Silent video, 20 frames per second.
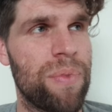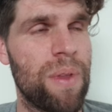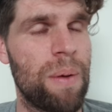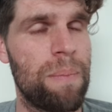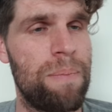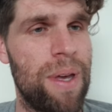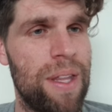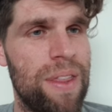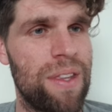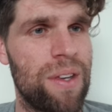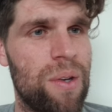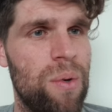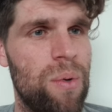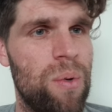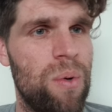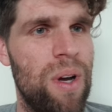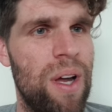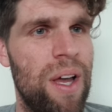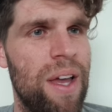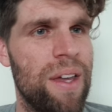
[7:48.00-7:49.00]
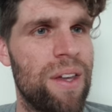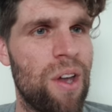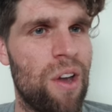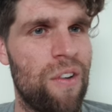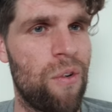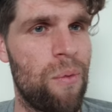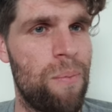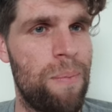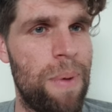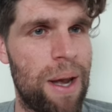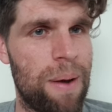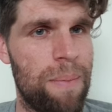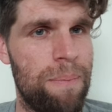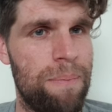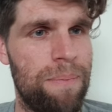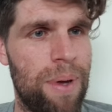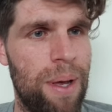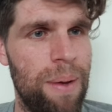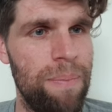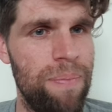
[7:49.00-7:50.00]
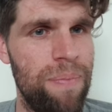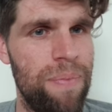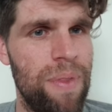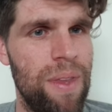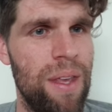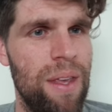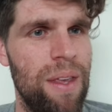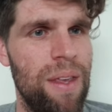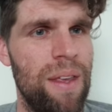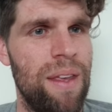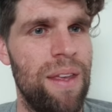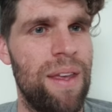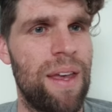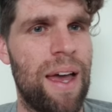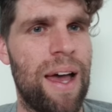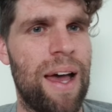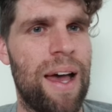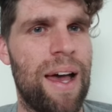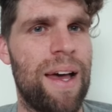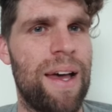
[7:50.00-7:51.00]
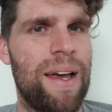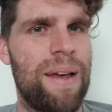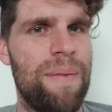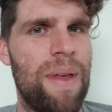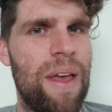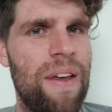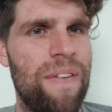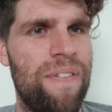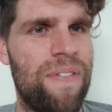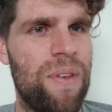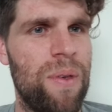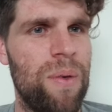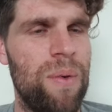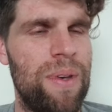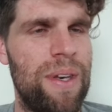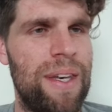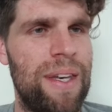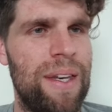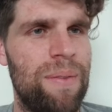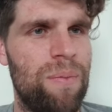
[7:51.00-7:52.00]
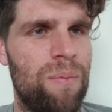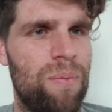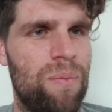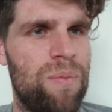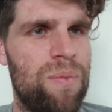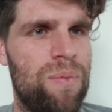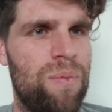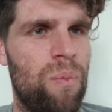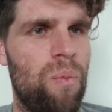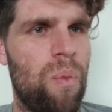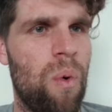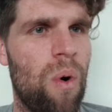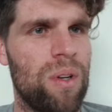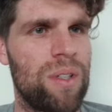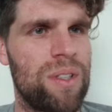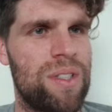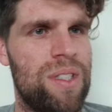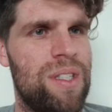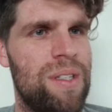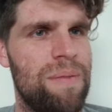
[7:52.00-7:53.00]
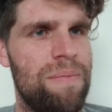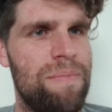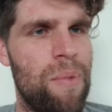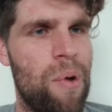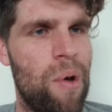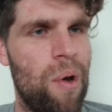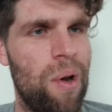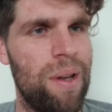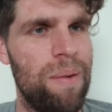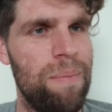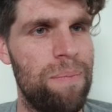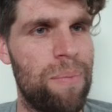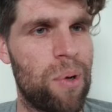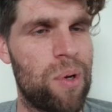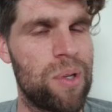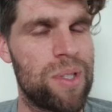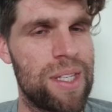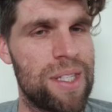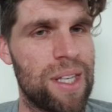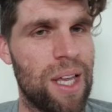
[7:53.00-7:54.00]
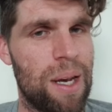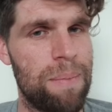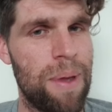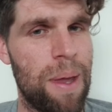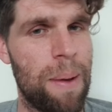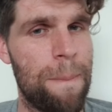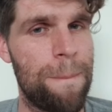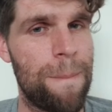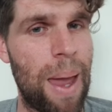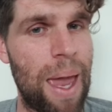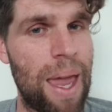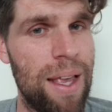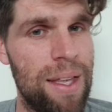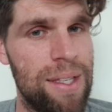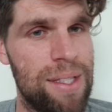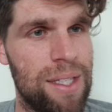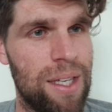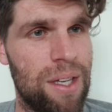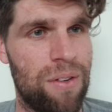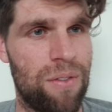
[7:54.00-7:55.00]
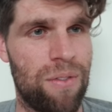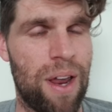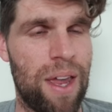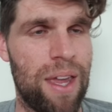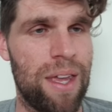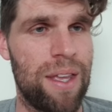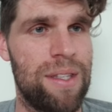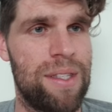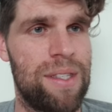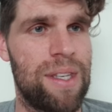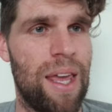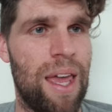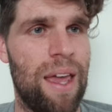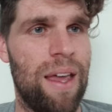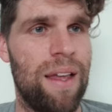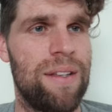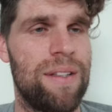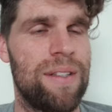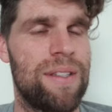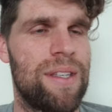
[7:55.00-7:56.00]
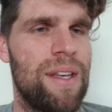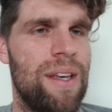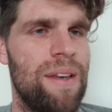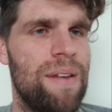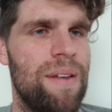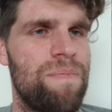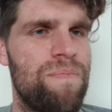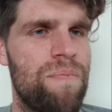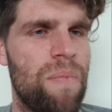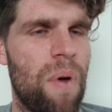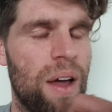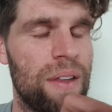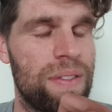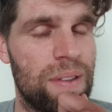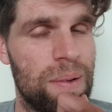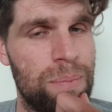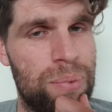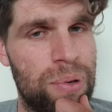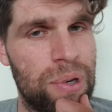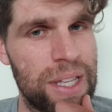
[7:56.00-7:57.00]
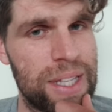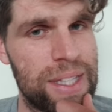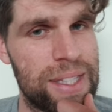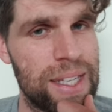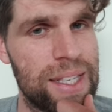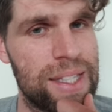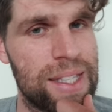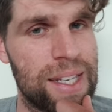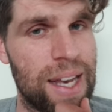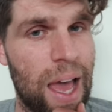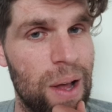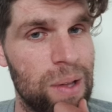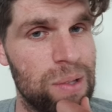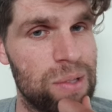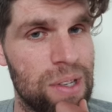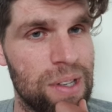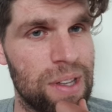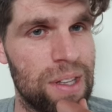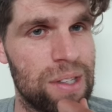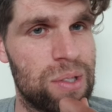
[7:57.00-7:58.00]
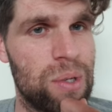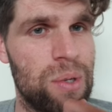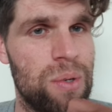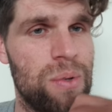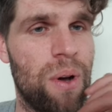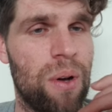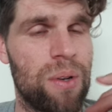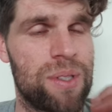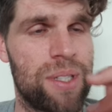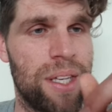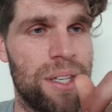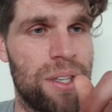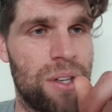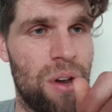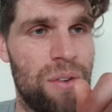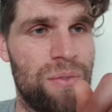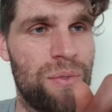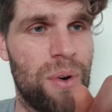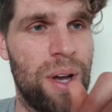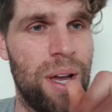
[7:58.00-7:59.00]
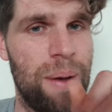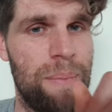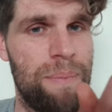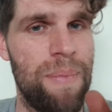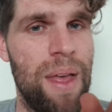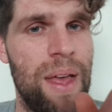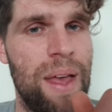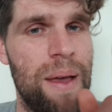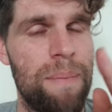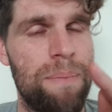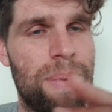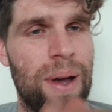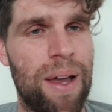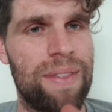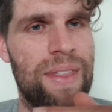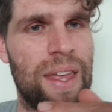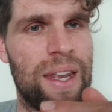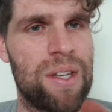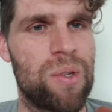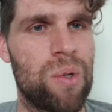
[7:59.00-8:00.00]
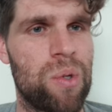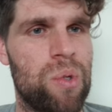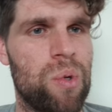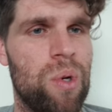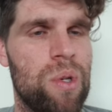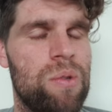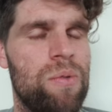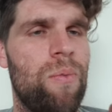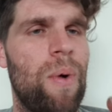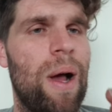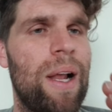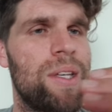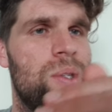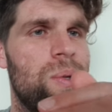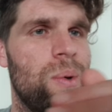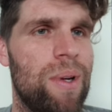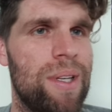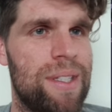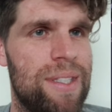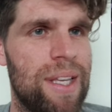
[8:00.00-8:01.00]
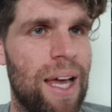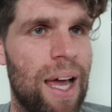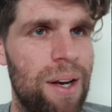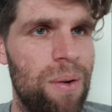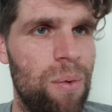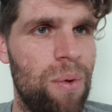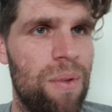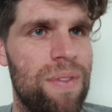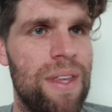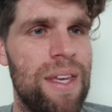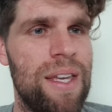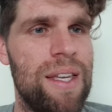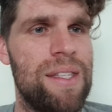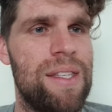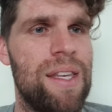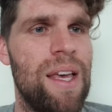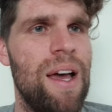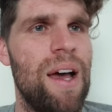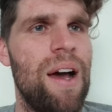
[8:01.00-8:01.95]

mythical, go for Madam Mim. If you want Merlin, because he's going to be amazing in raids, and I think pretty decent outside of that too, I'd say go for him. But that is your choice. Once you are done with these,